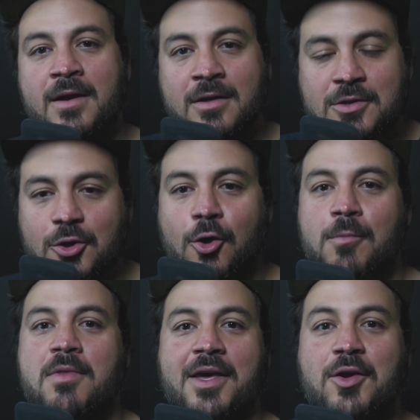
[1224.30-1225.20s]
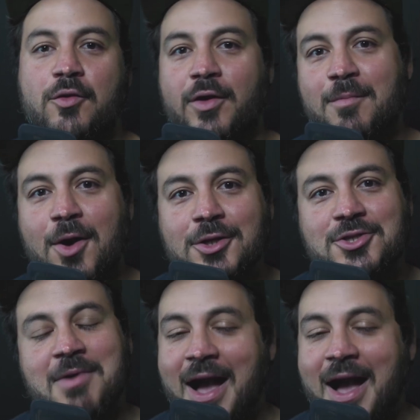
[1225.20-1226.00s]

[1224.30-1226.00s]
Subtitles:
So thank you very much.